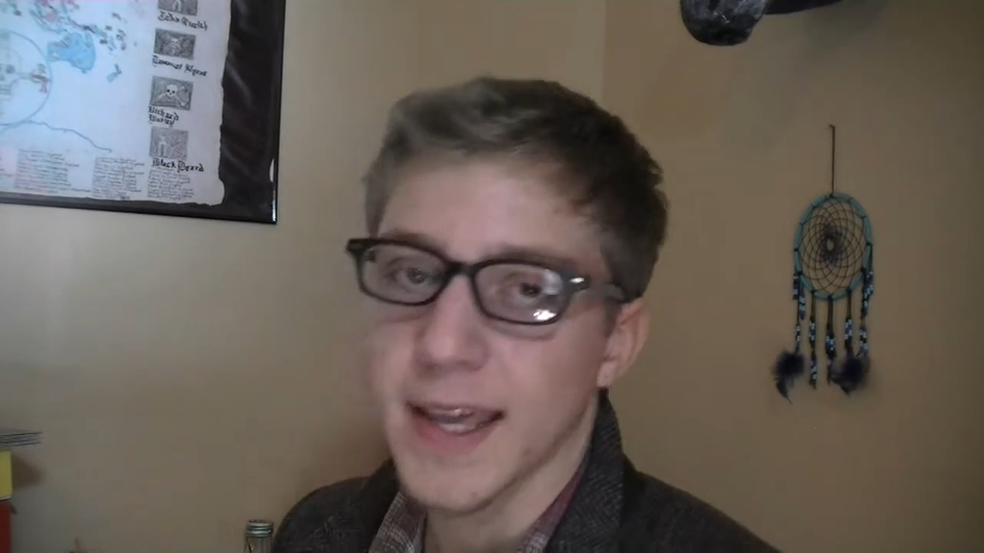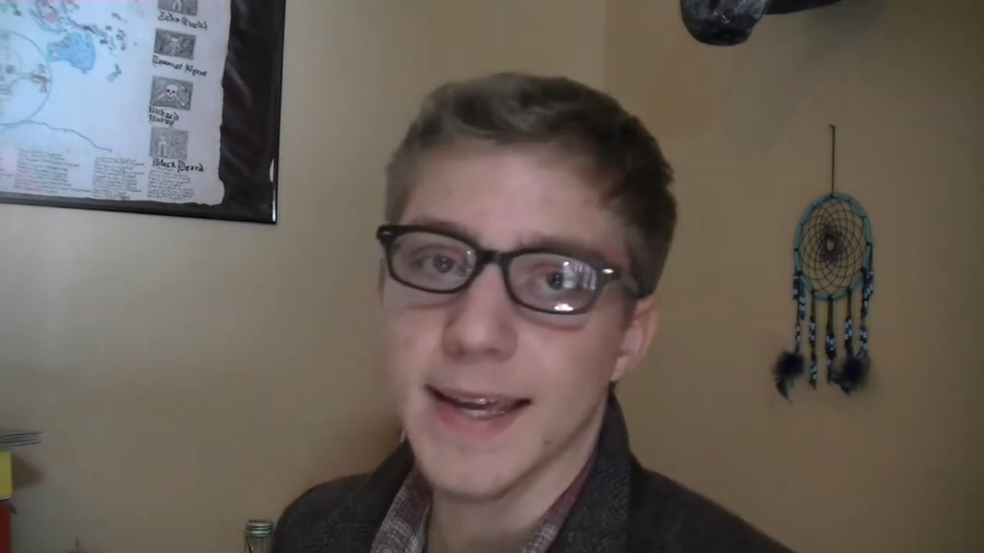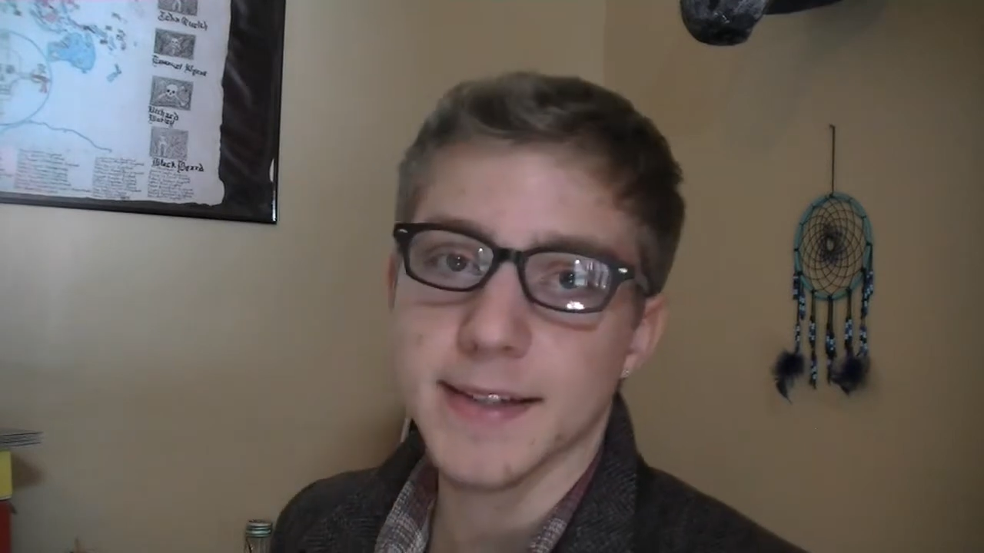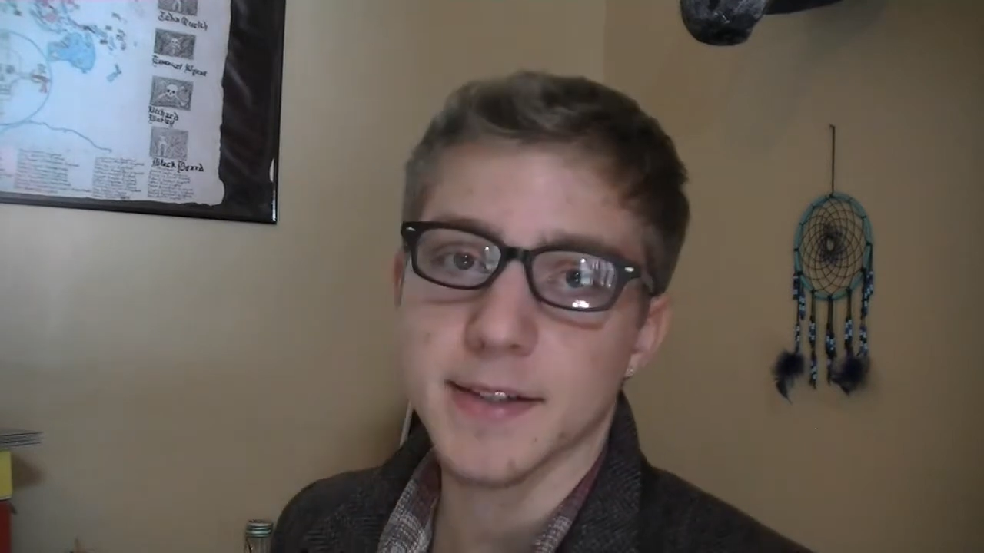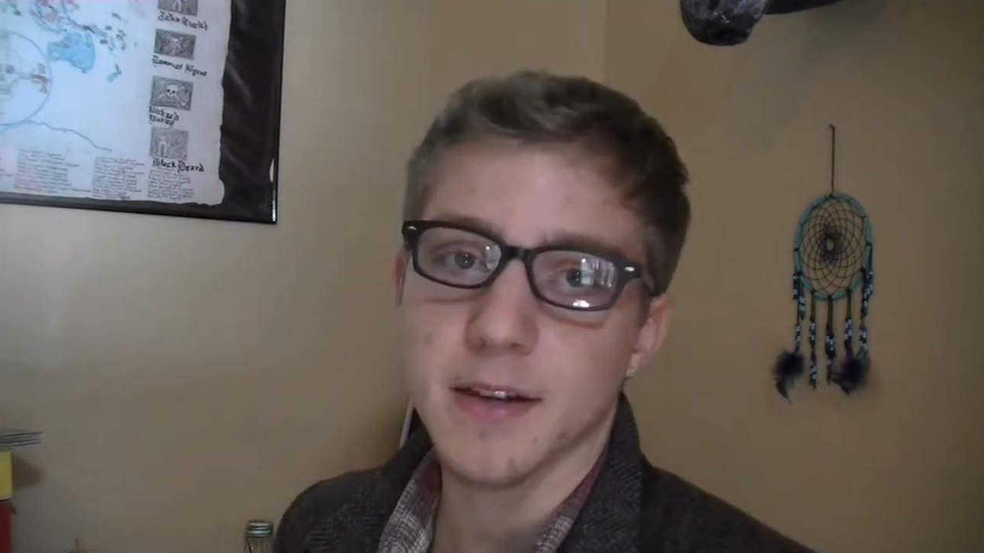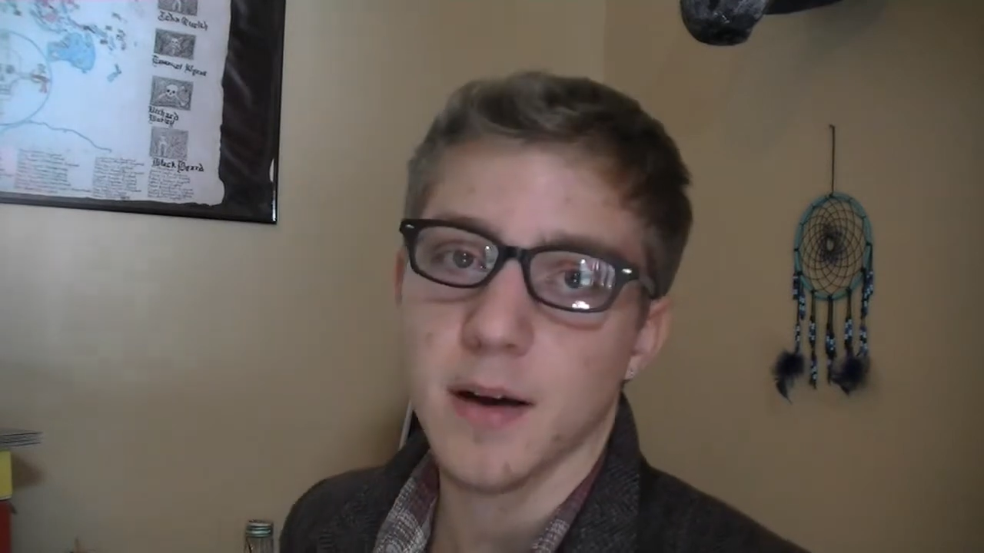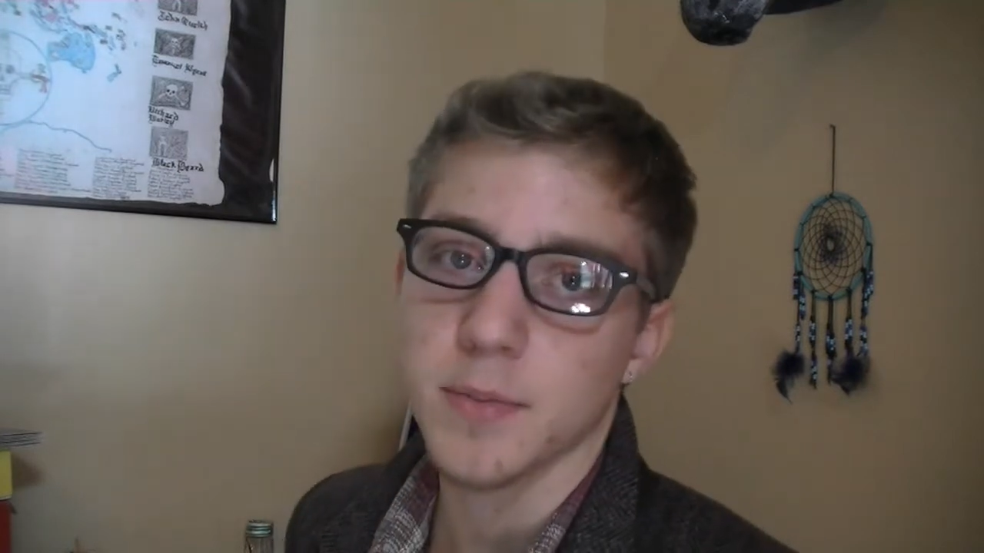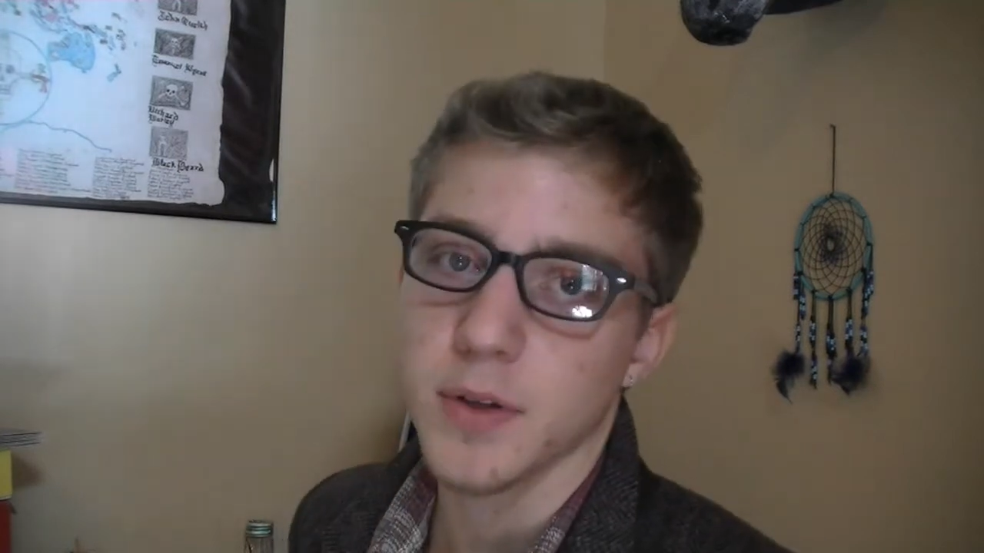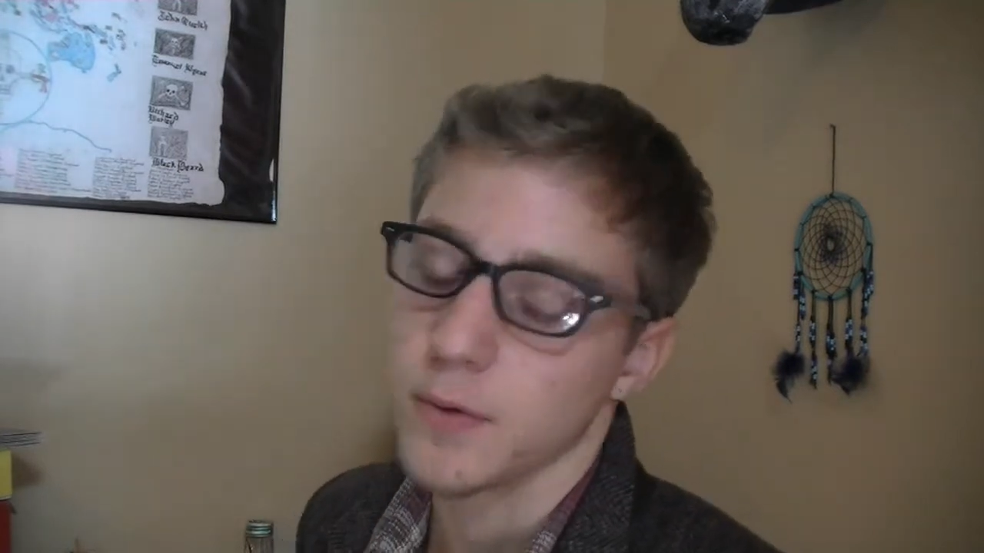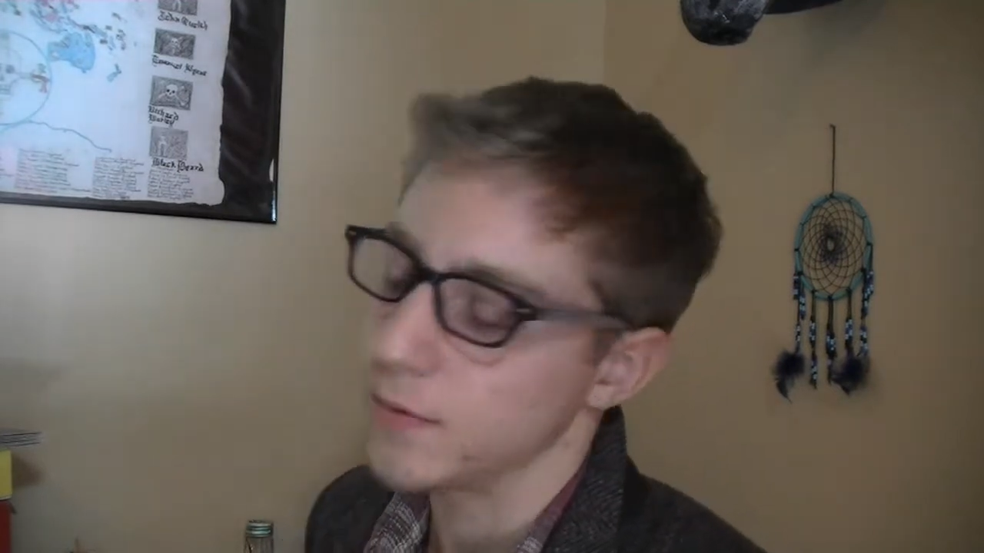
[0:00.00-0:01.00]
can't
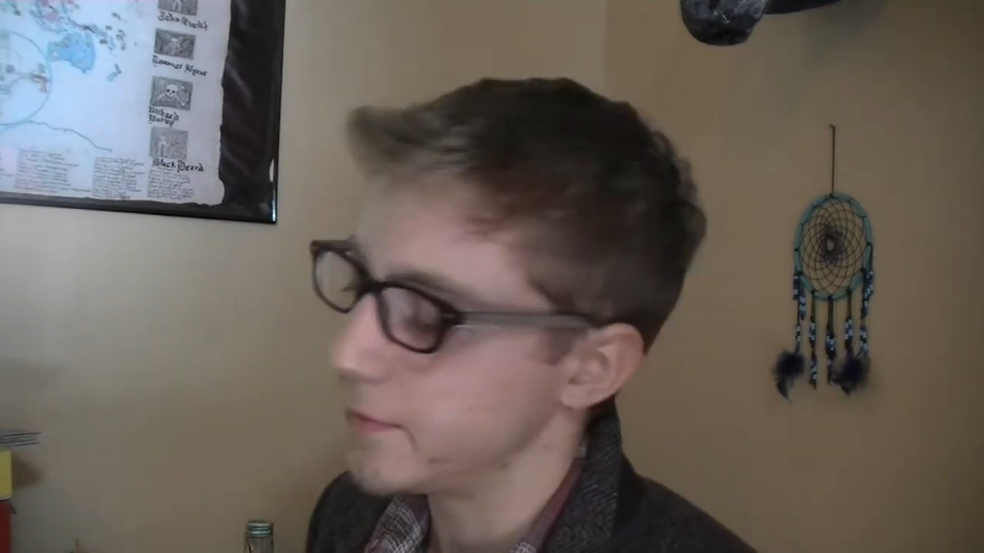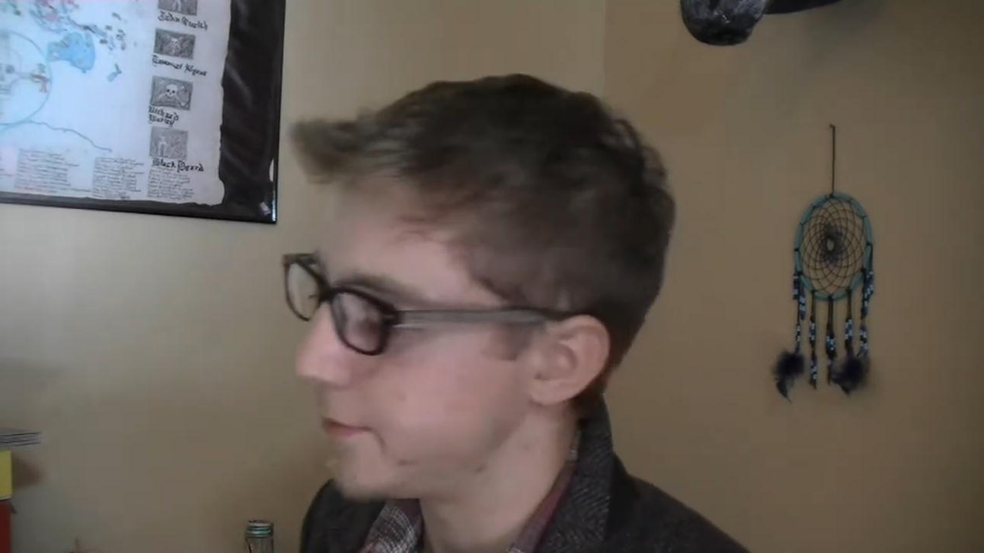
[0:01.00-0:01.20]
stop you